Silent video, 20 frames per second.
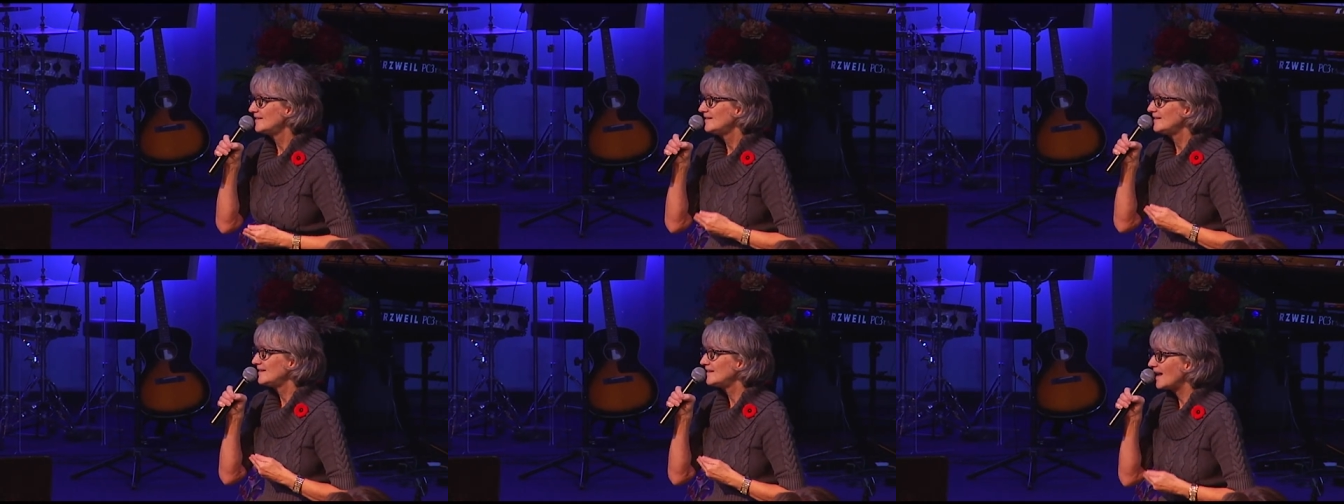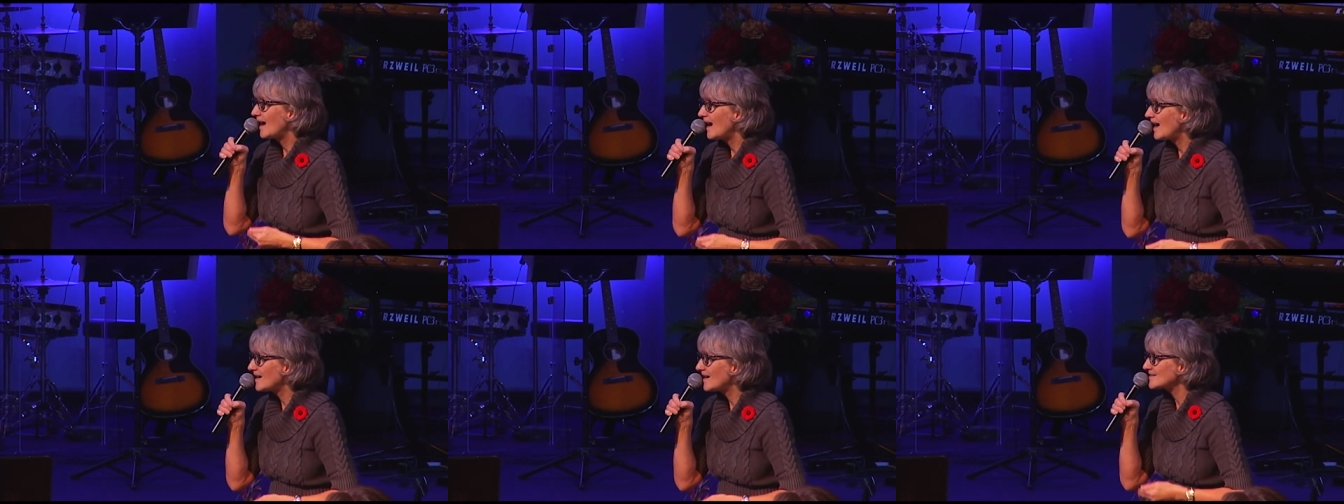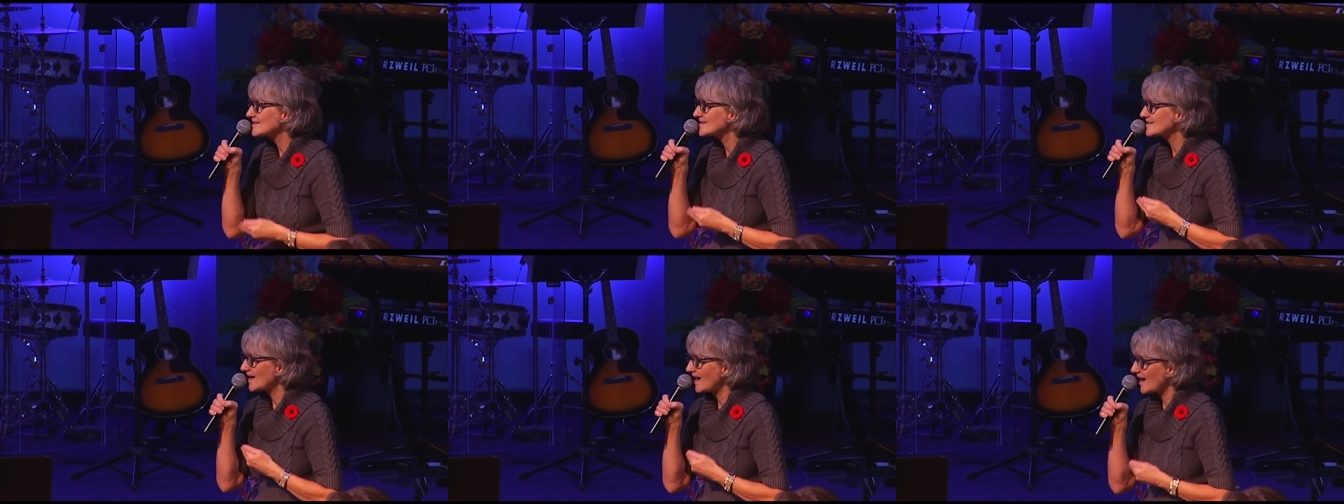It
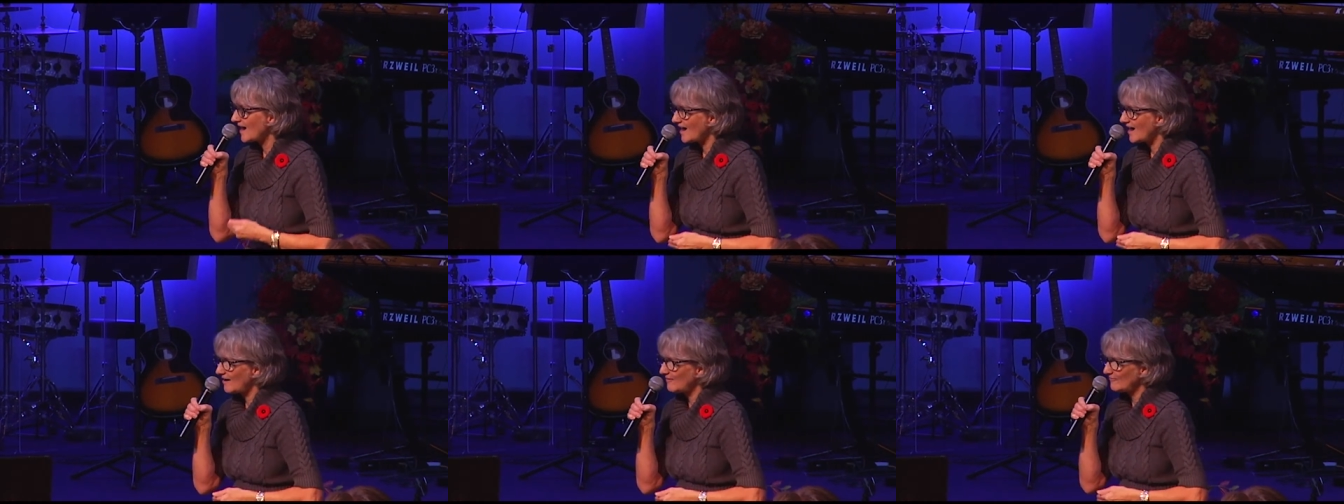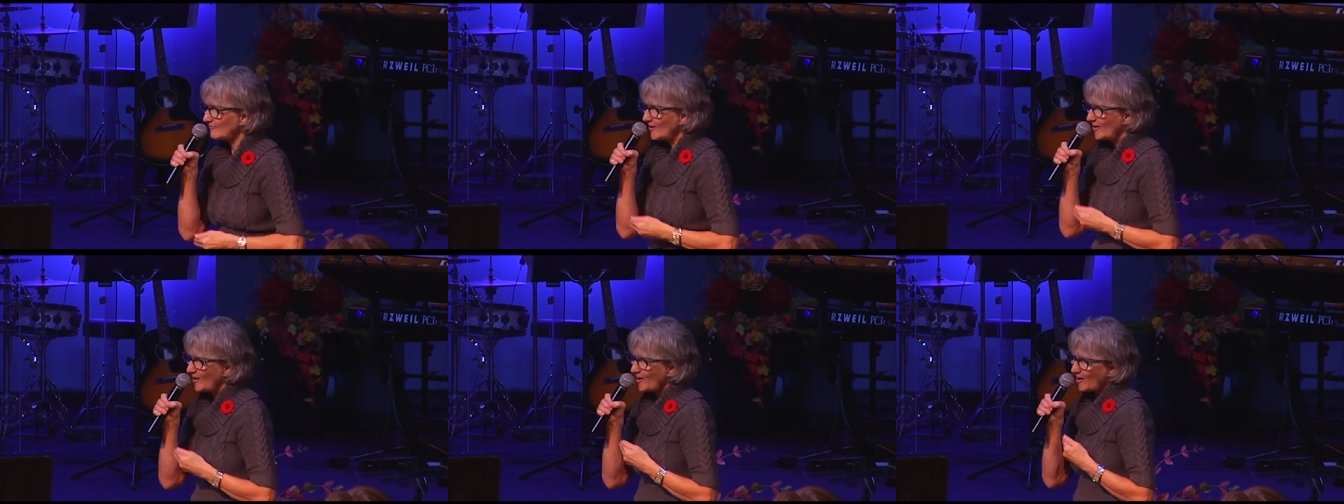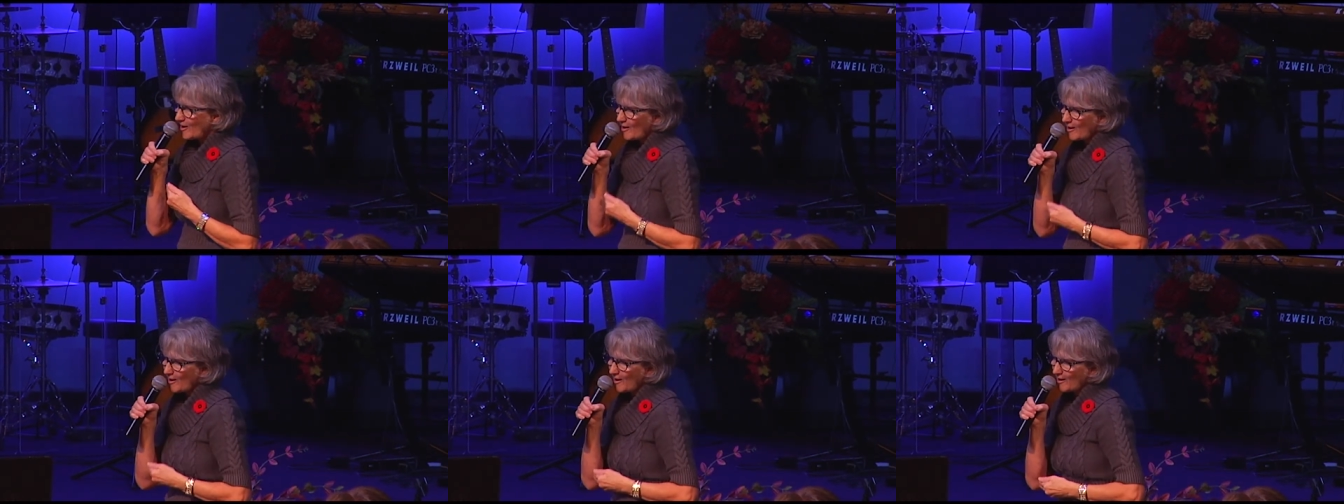has to have
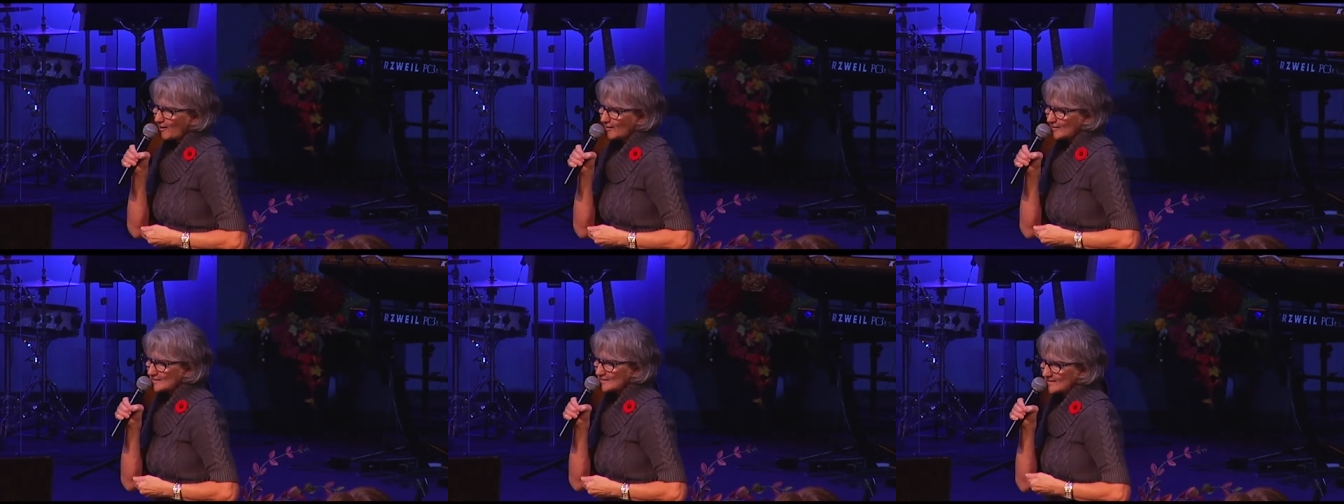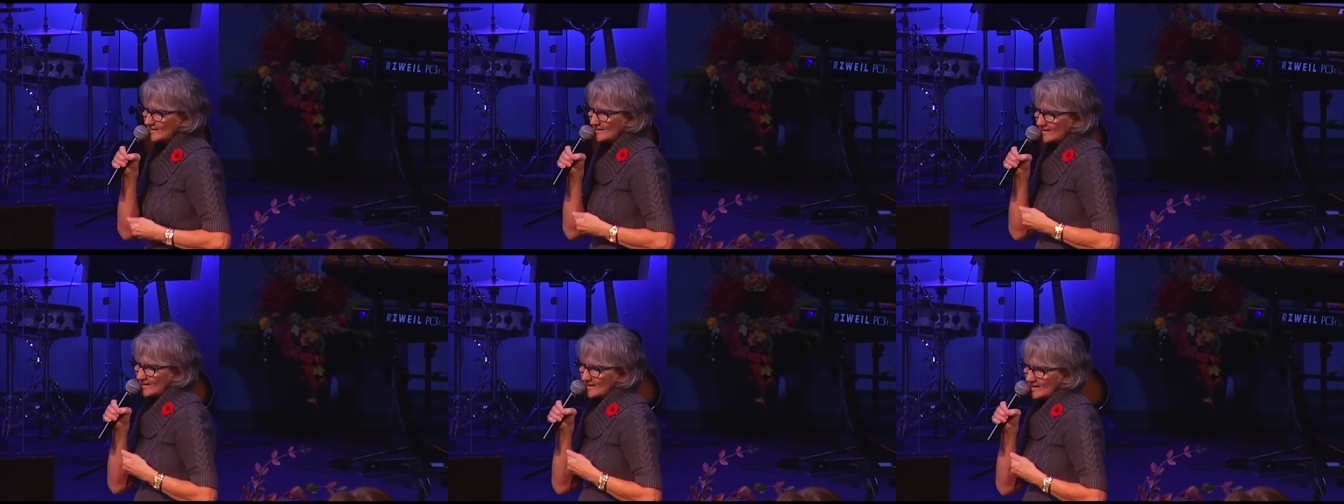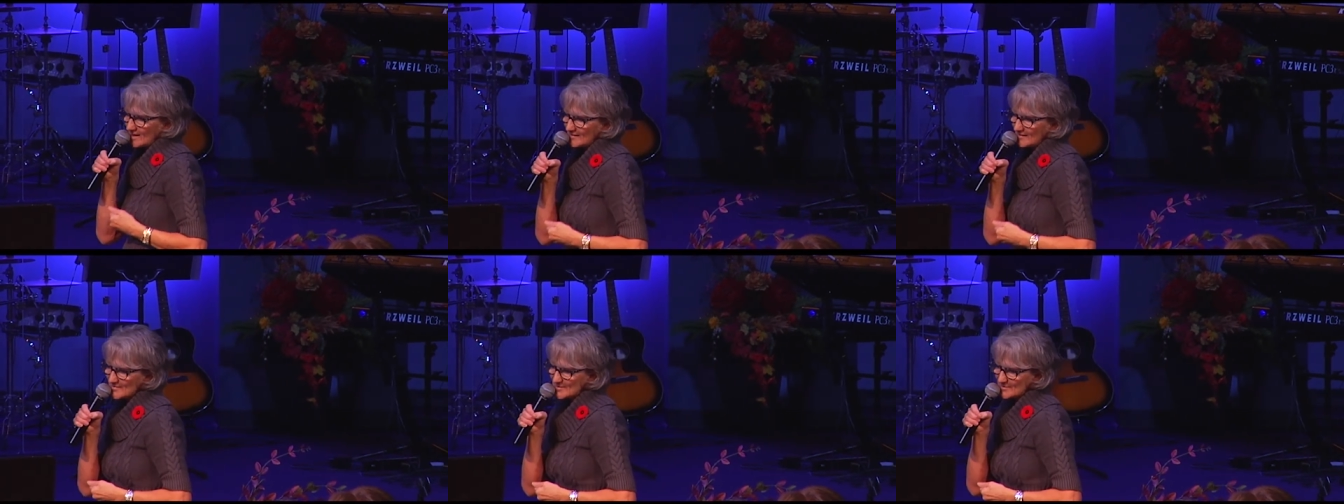a heart
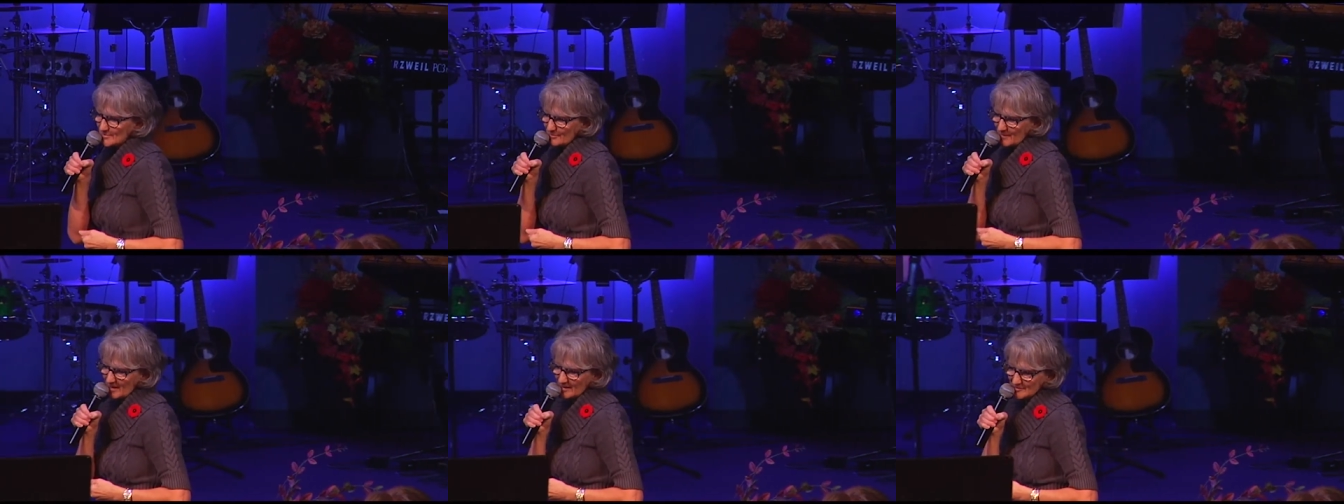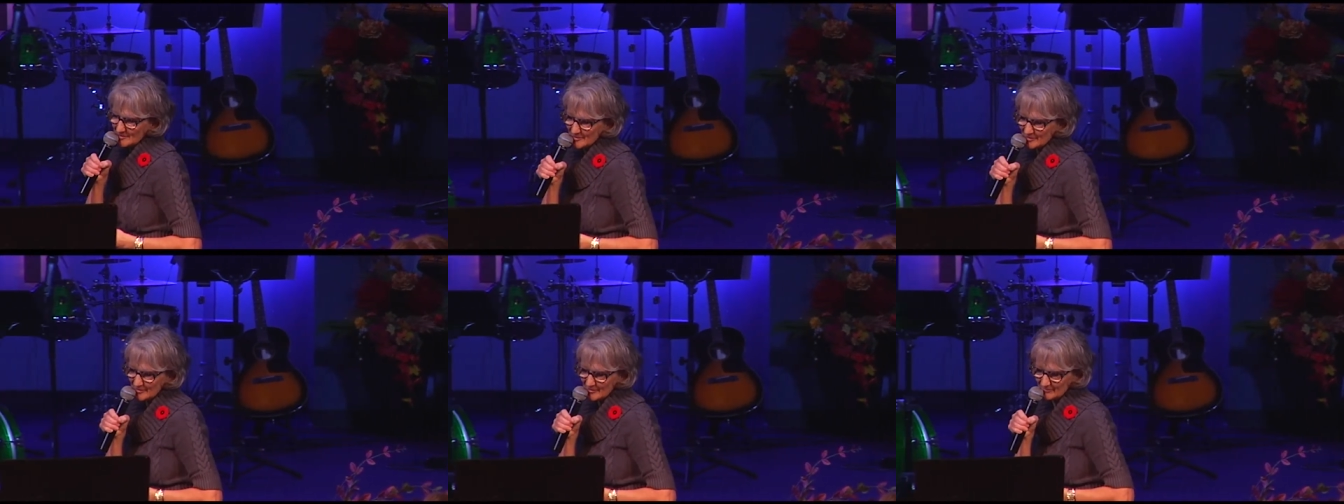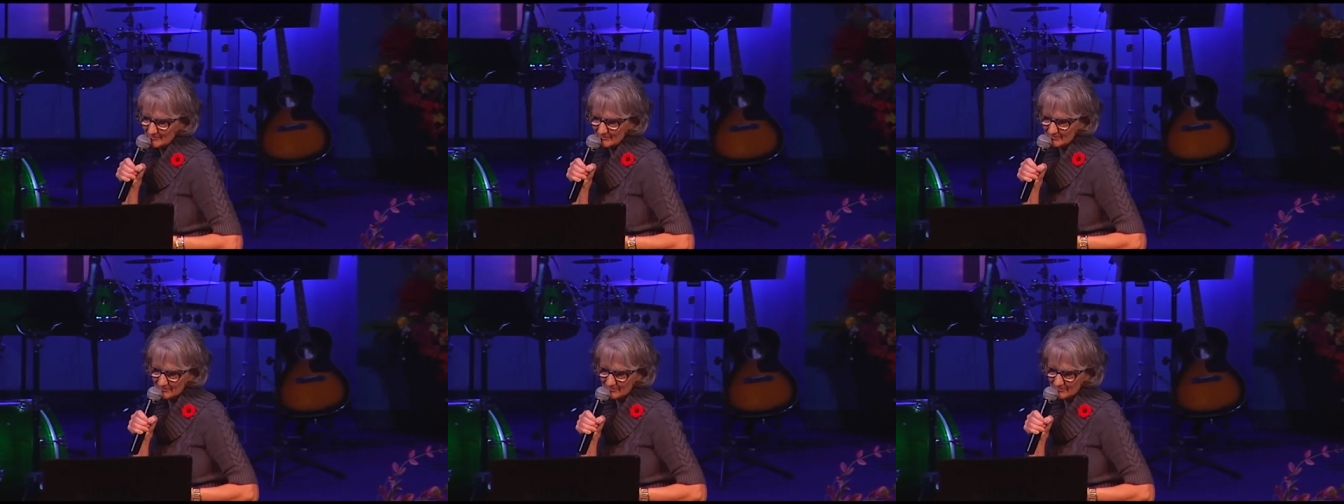of surrender.